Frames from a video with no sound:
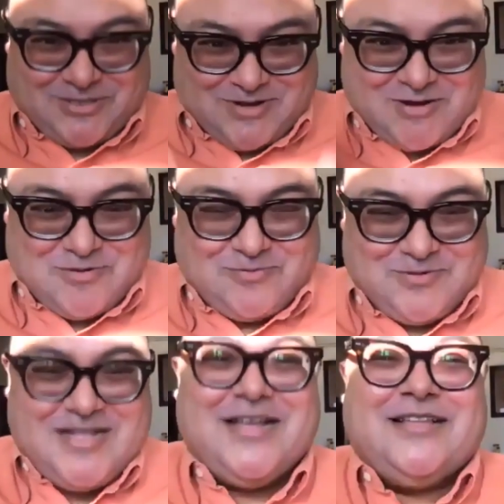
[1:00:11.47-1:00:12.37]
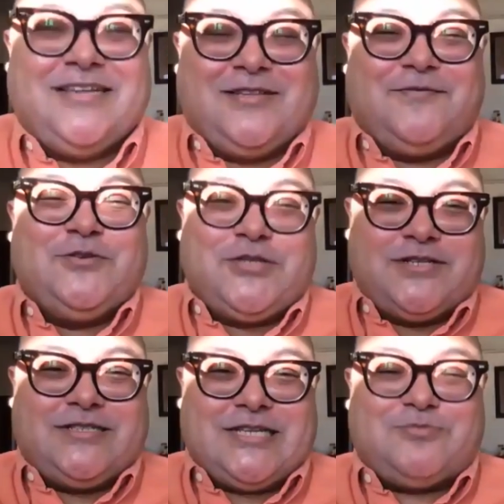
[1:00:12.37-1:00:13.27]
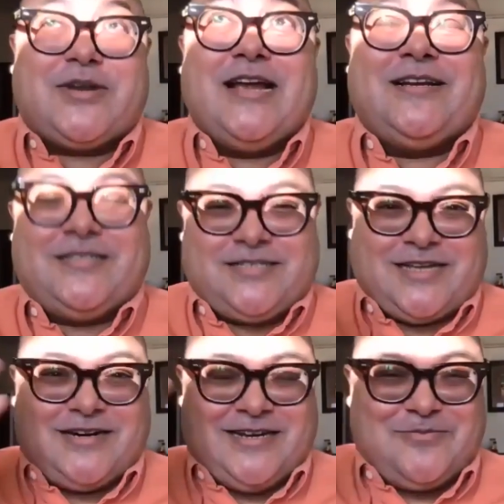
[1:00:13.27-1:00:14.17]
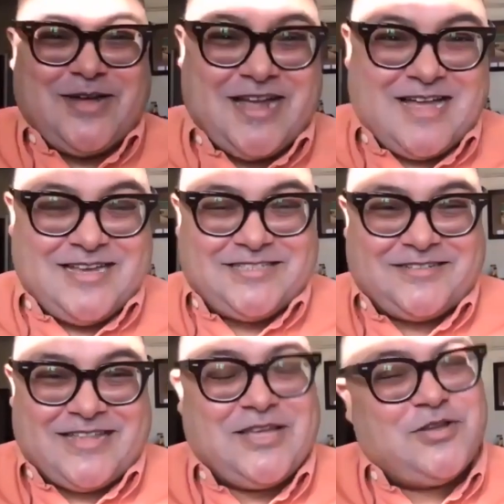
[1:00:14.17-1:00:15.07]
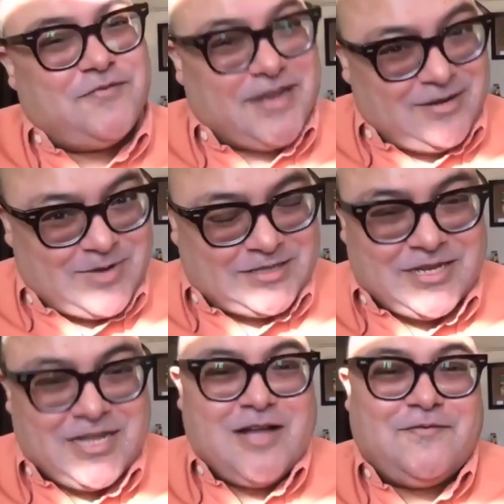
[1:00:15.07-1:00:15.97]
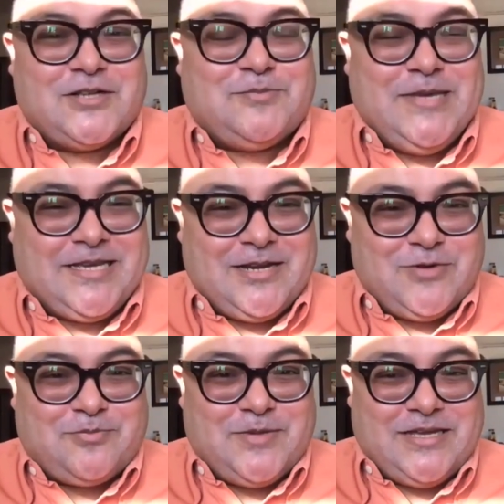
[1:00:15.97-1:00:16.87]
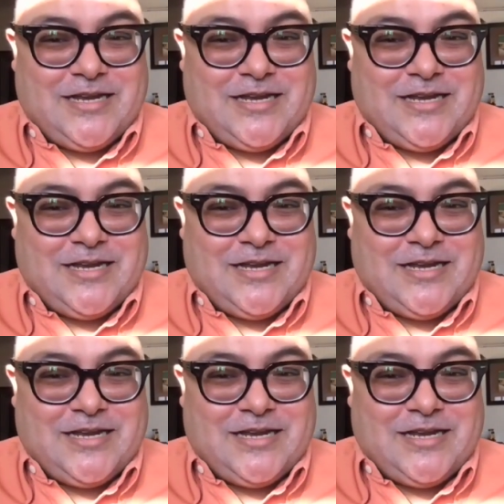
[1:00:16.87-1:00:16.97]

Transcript: So I hope that the future is as bright as the sun in my eyes. And thank you very much for speaking with me.